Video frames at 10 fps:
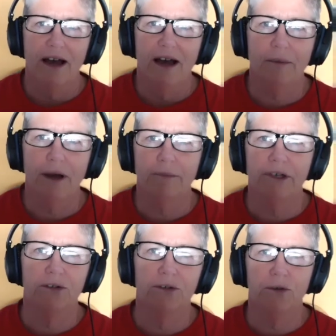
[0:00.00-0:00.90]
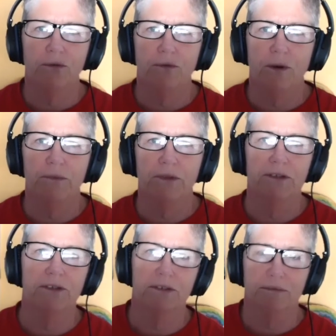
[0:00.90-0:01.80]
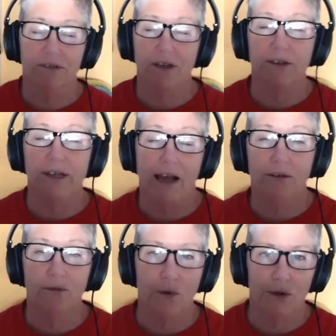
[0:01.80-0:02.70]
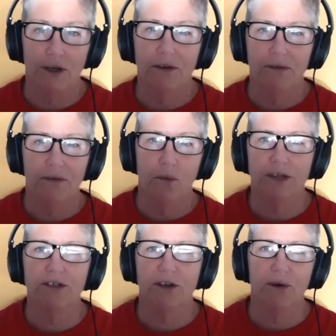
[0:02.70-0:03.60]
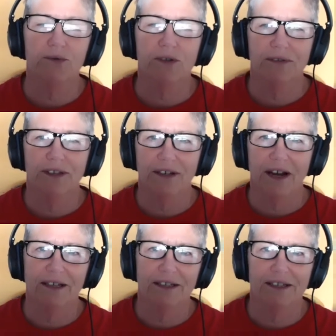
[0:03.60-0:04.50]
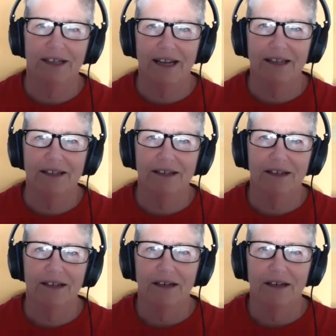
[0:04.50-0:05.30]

I'm coming to you from Southern California, the West Coast of the United States.